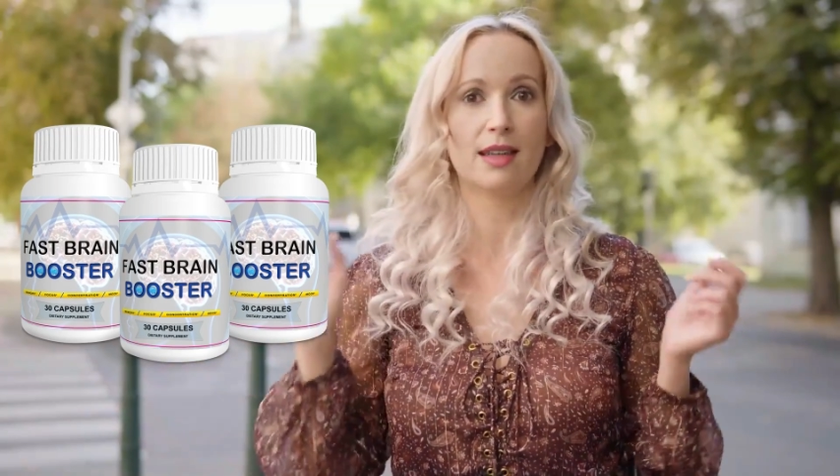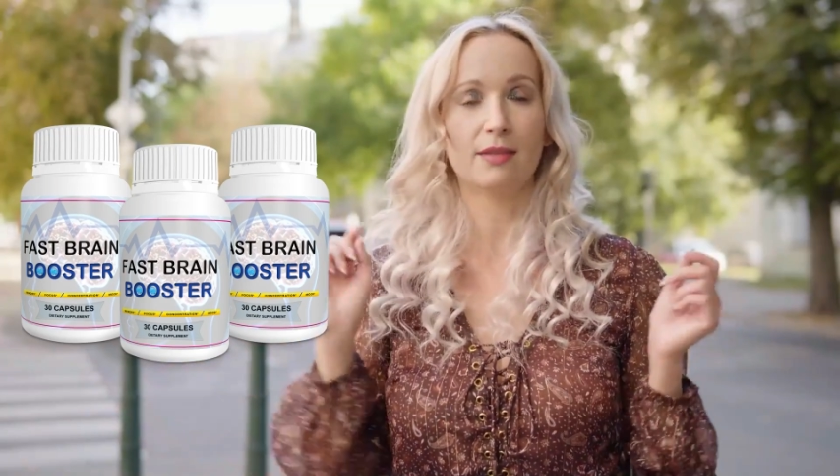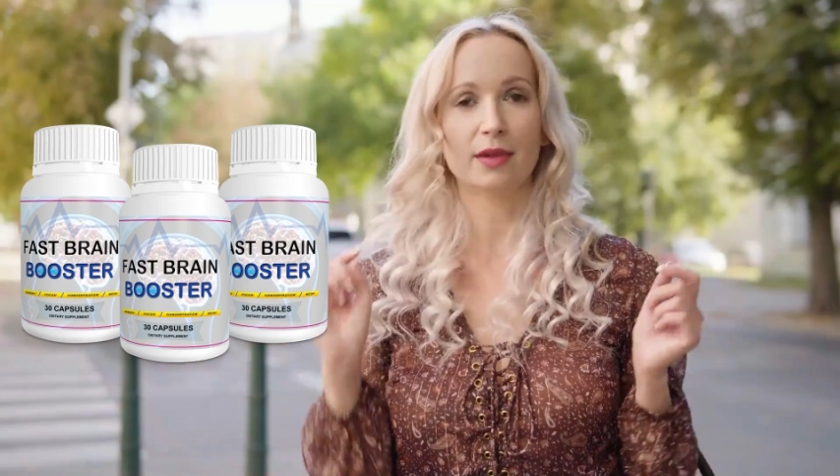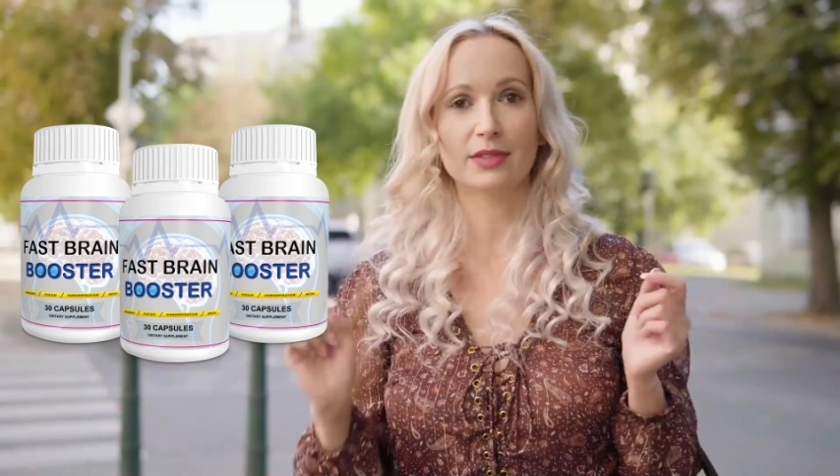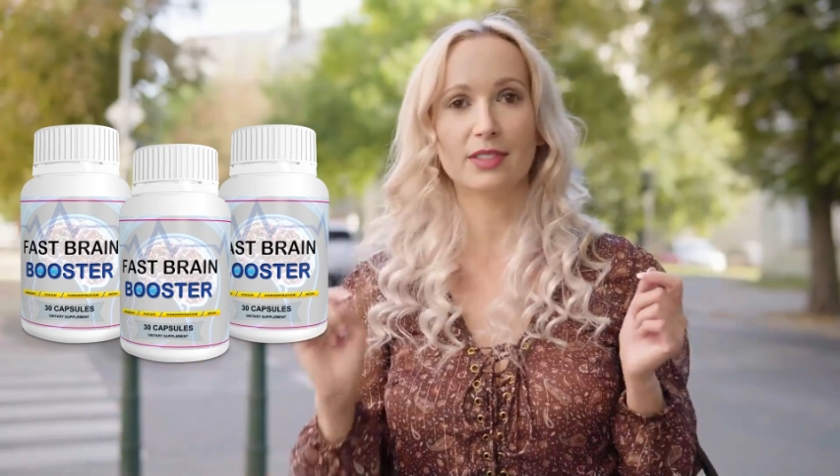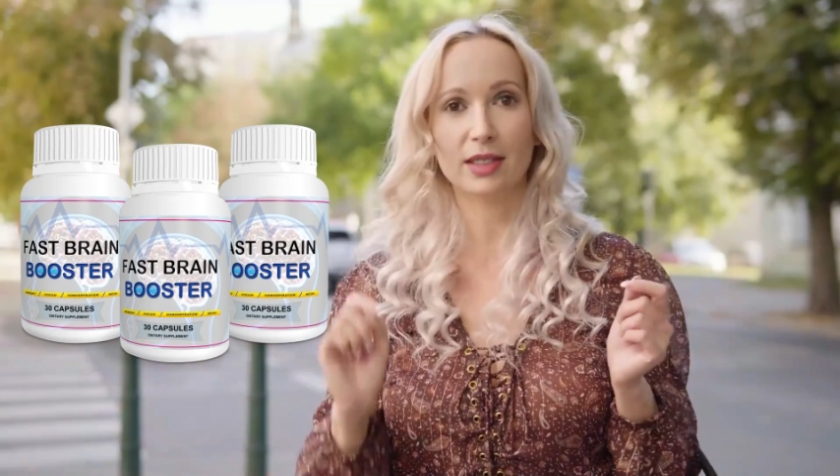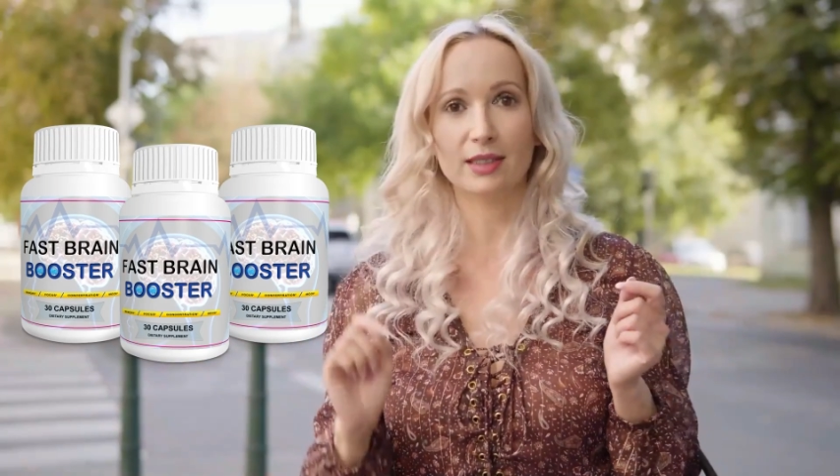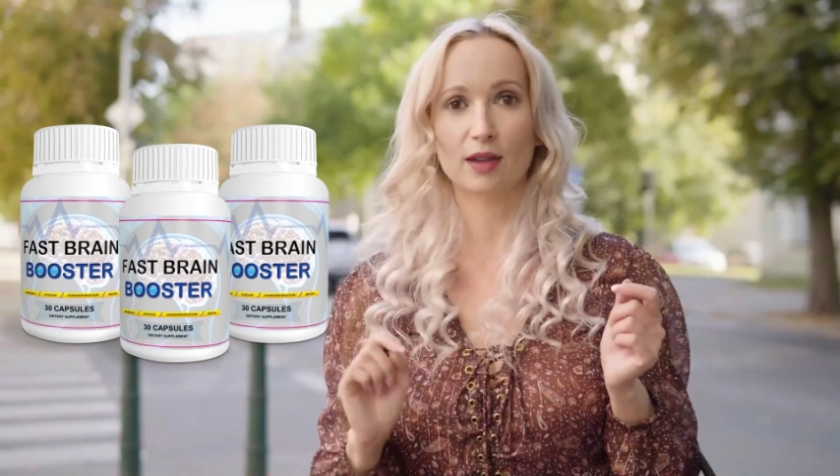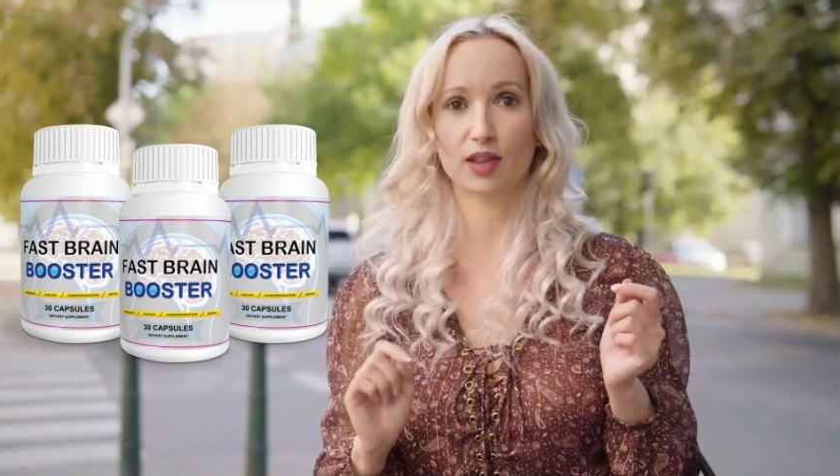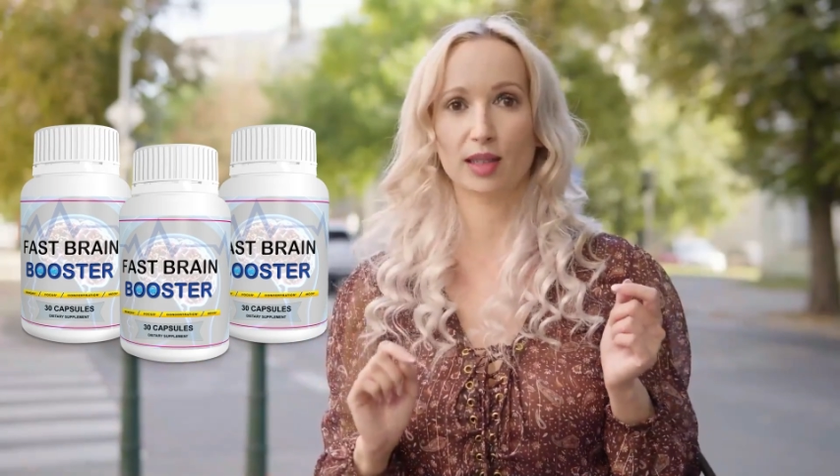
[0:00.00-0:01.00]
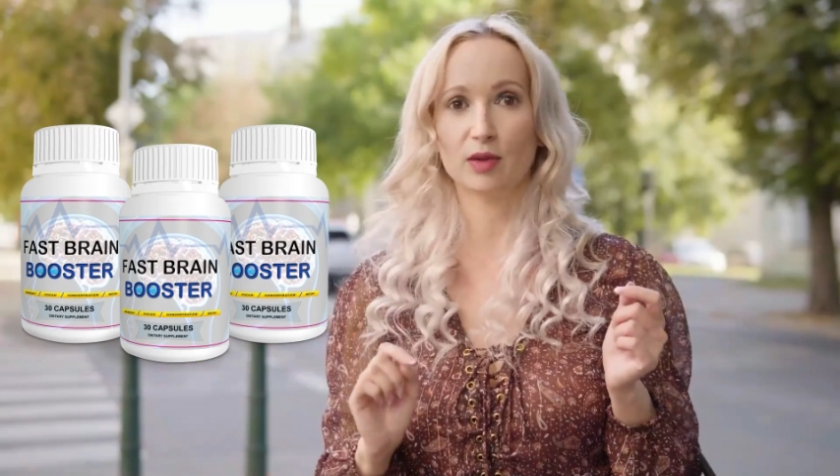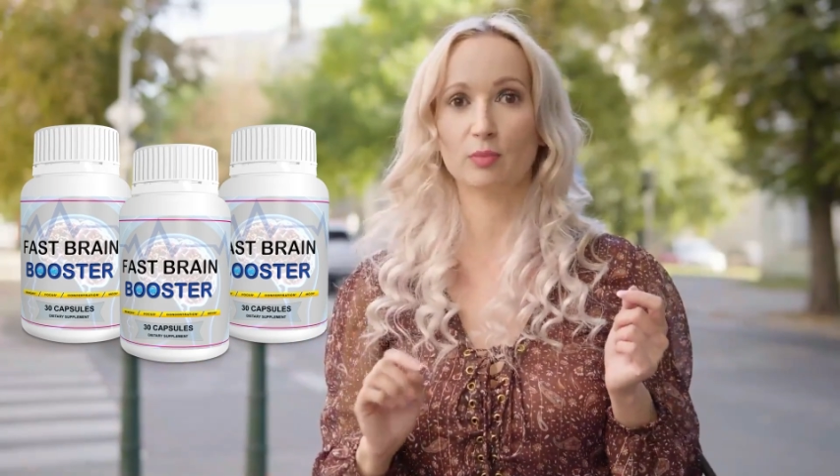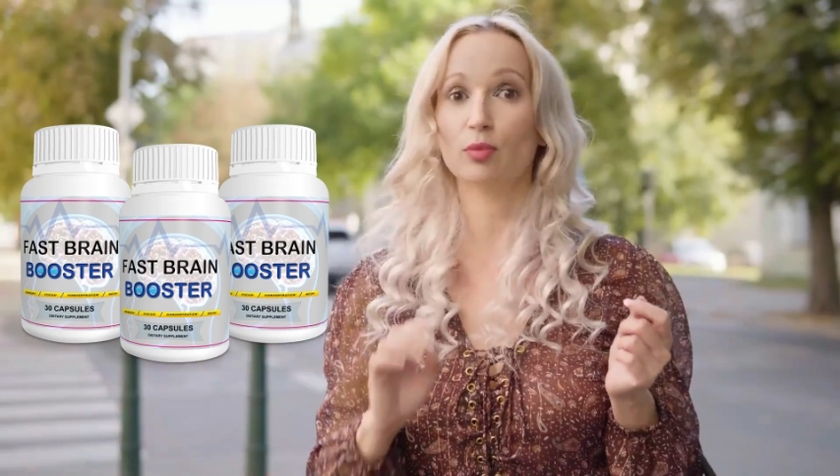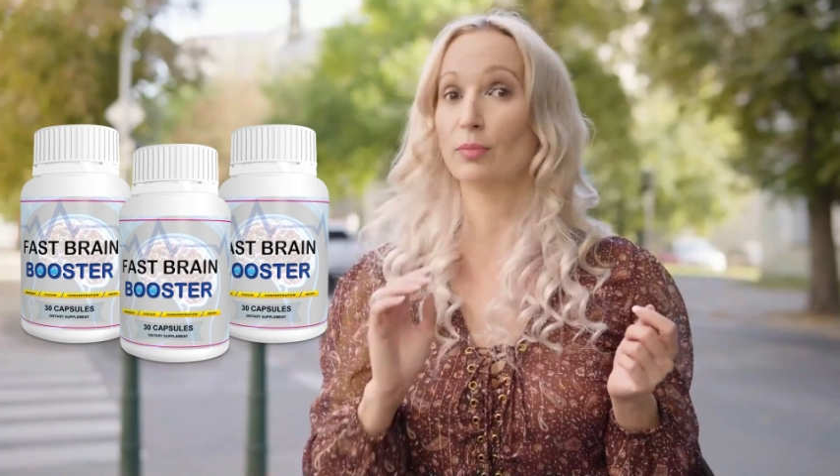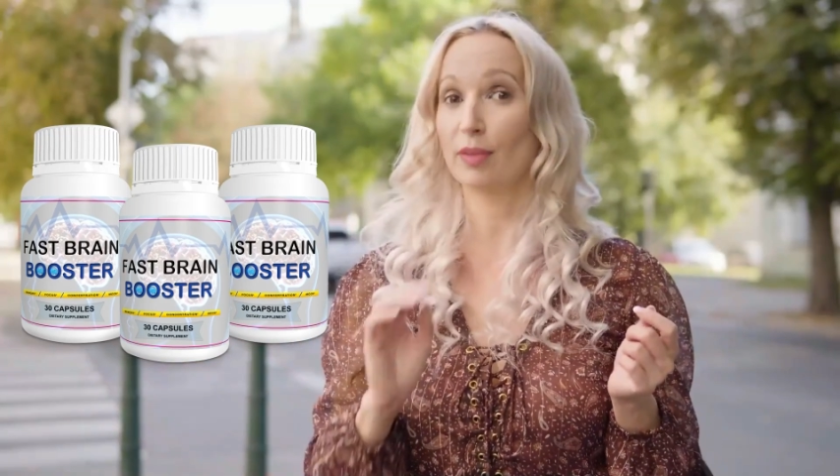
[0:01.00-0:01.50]
and felt a significant
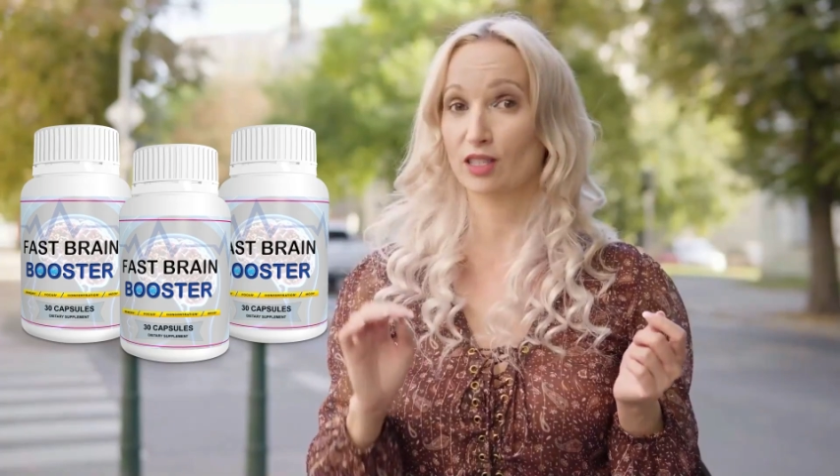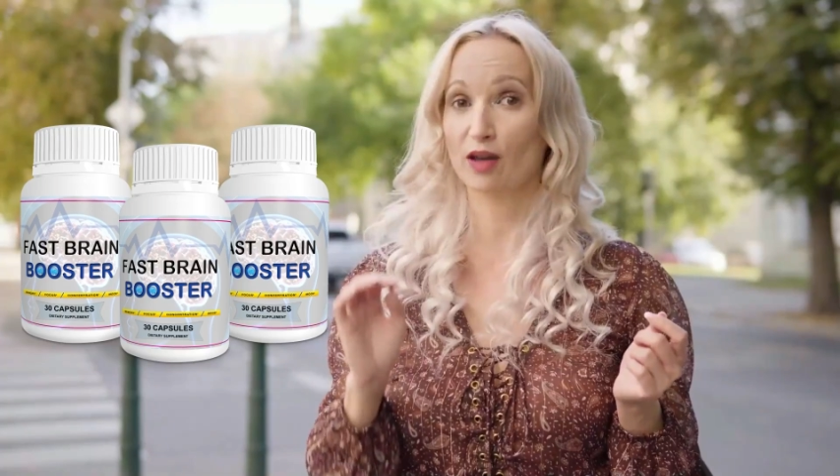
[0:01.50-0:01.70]
improvement